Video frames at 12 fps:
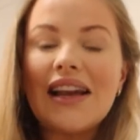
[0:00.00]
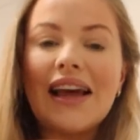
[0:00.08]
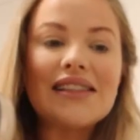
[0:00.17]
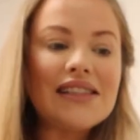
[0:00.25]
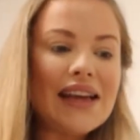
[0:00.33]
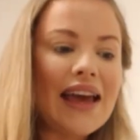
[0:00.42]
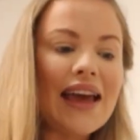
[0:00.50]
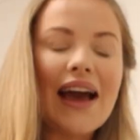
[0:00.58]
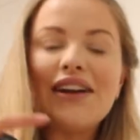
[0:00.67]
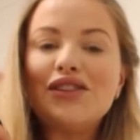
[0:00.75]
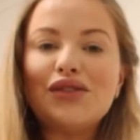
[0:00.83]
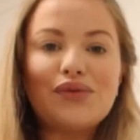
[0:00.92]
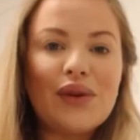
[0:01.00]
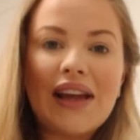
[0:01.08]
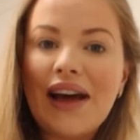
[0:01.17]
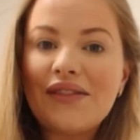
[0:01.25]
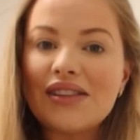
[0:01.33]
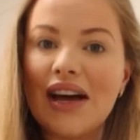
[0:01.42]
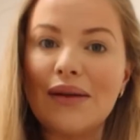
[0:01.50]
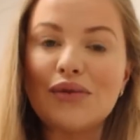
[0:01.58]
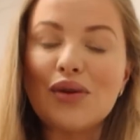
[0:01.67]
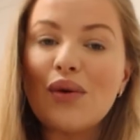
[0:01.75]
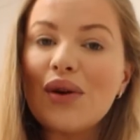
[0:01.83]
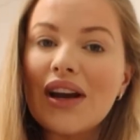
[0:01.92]
Like today, I don't really have time
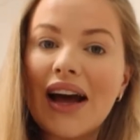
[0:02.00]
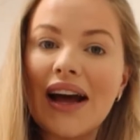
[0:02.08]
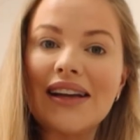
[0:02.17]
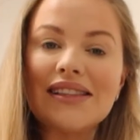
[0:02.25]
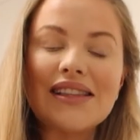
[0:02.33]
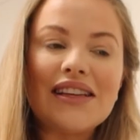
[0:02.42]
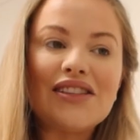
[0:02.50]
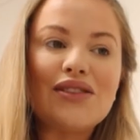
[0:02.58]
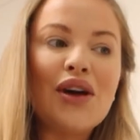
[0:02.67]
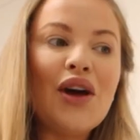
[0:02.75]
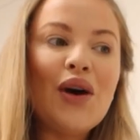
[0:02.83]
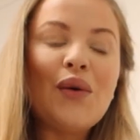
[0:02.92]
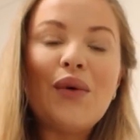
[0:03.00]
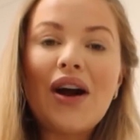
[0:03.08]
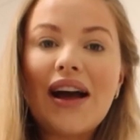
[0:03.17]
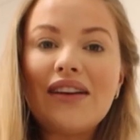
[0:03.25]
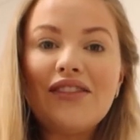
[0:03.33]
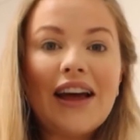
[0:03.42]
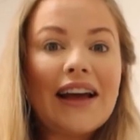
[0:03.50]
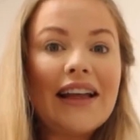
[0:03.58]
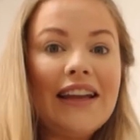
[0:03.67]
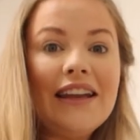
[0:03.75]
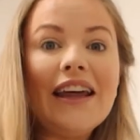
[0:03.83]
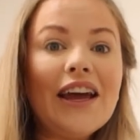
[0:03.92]
to organize. Things were kind of like
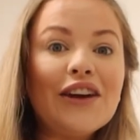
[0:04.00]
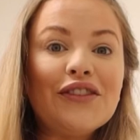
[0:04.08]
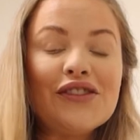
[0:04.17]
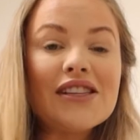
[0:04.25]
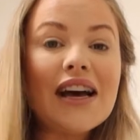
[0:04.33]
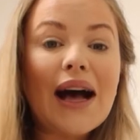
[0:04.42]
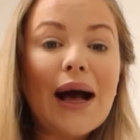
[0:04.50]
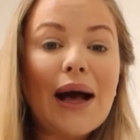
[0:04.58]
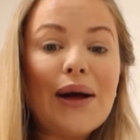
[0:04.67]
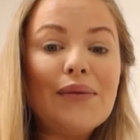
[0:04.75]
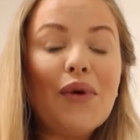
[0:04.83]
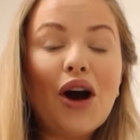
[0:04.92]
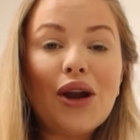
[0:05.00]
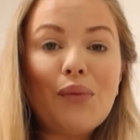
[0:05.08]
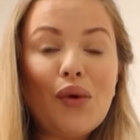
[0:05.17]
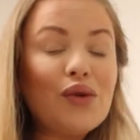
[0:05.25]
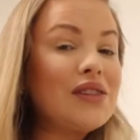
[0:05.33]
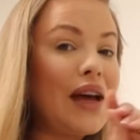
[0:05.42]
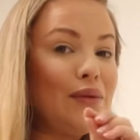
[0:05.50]
left on a pause.